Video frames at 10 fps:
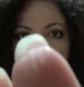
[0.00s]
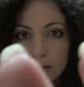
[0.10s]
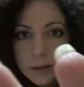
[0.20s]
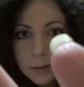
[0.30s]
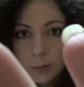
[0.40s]

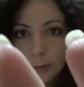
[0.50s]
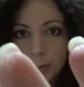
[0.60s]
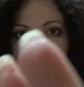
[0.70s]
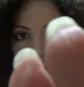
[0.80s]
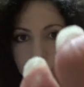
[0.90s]
is a
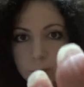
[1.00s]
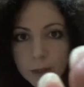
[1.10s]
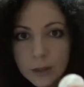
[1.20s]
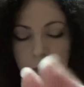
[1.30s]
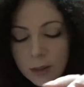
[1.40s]
big
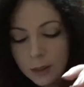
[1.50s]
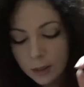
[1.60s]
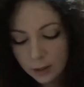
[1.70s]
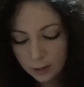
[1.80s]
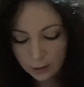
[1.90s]
one,
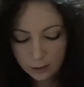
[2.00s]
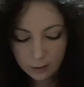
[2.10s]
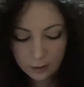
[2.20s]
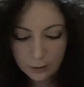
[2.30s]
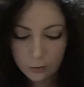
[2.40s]

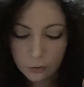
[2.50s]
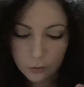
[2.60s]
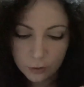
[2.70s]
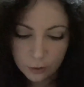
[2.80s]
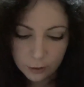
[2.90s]

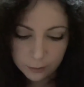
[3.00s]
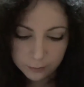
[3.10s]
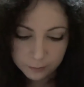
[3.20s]
or